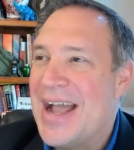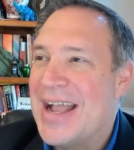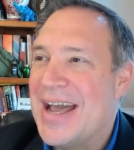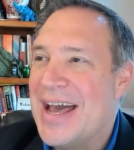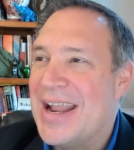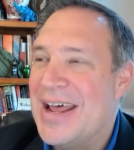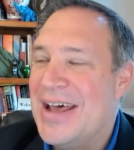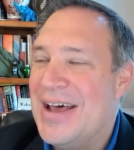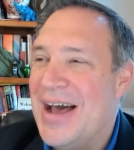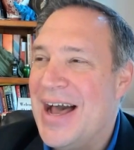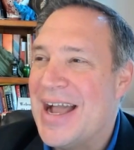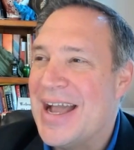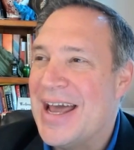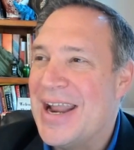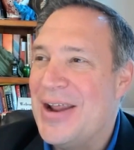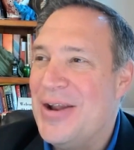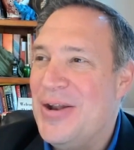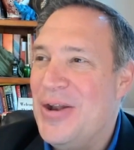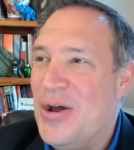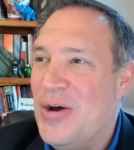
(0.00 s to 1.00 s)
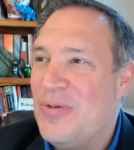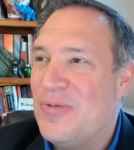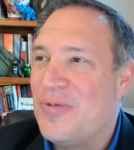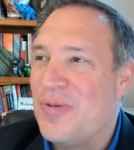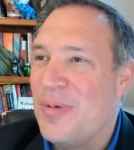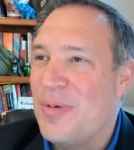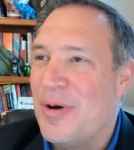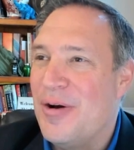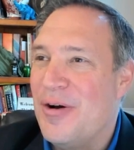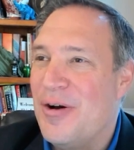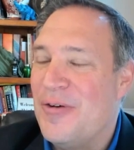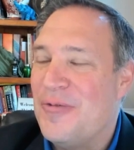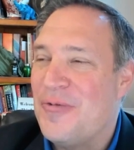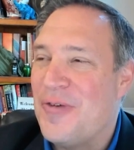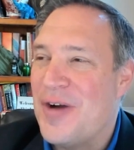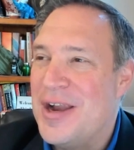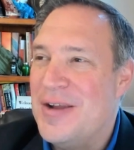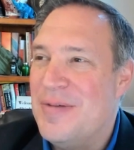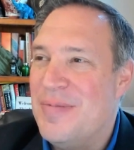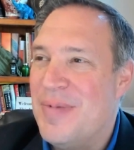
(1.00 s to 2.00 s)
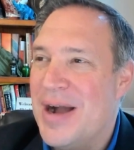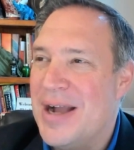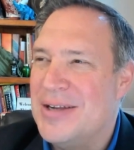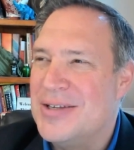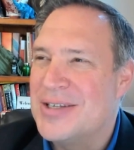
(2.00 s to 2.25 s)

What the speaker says: got a note from a friend of mine.